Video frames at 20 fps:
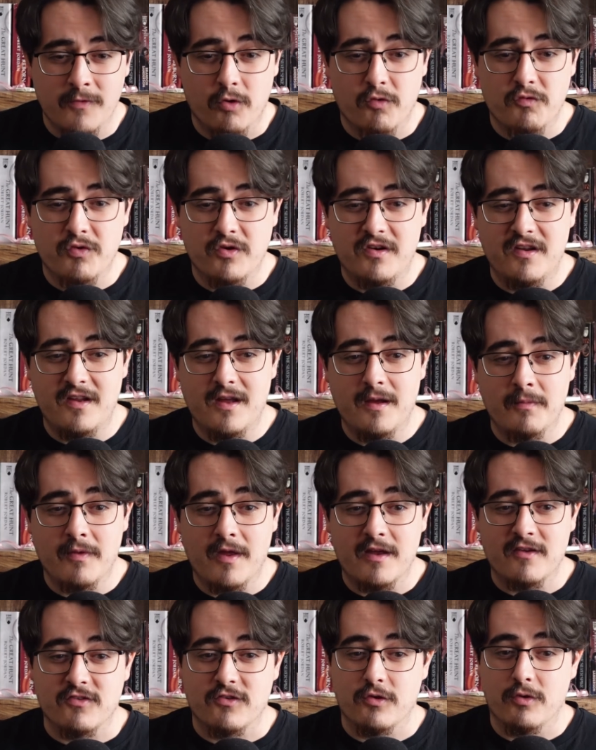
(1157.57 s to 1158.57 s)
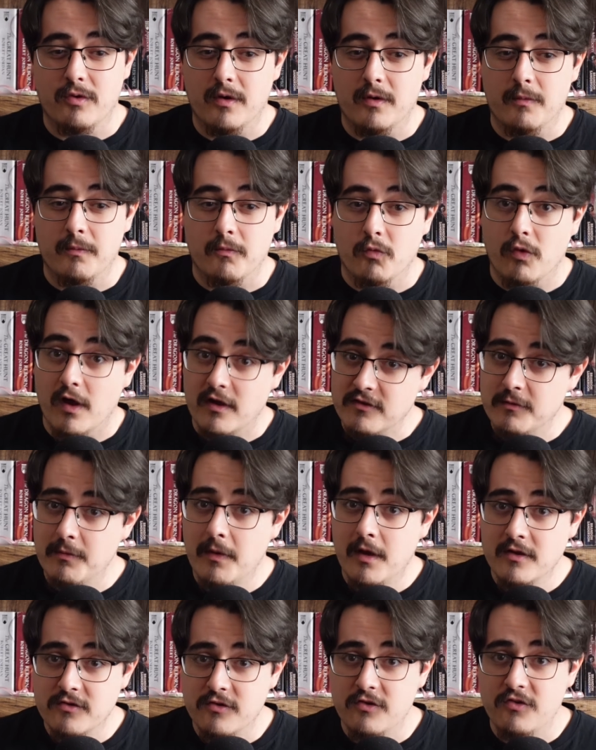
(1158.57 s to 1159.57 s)
or if your DM likes throwing rust
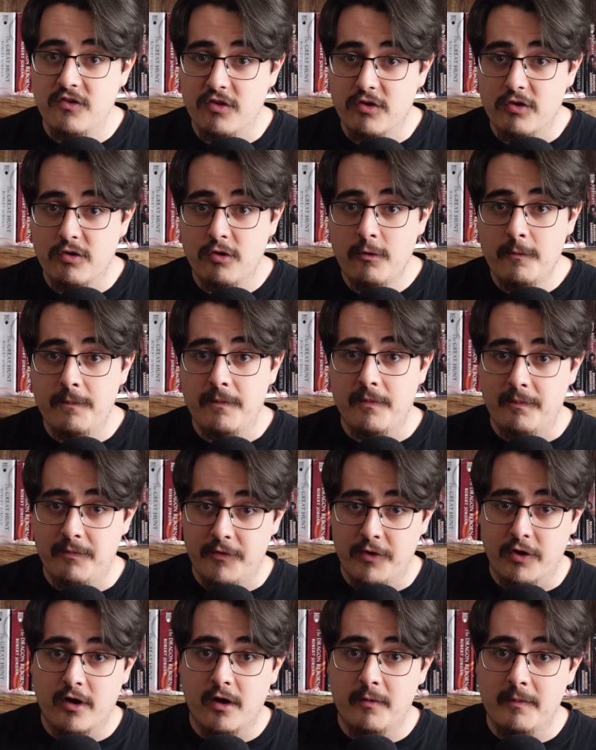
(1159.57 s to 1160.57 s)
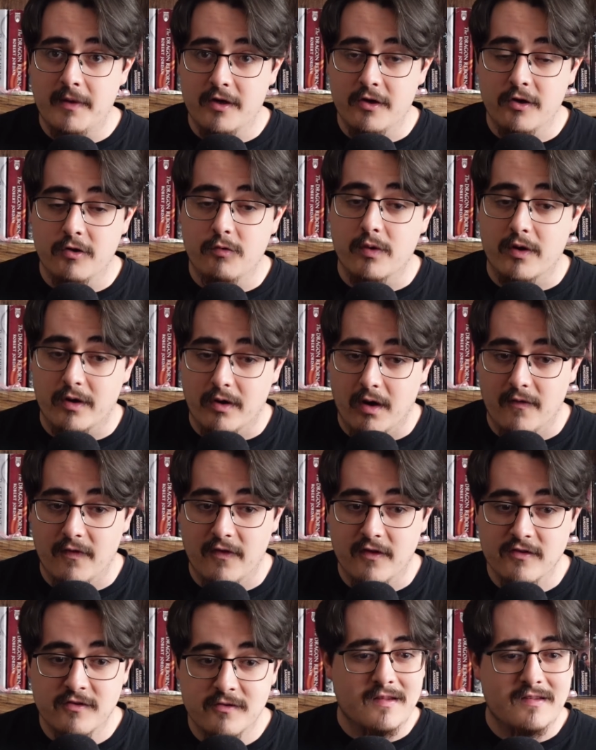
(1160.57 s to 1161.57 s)
monsters at the group, you're going to be good regardless.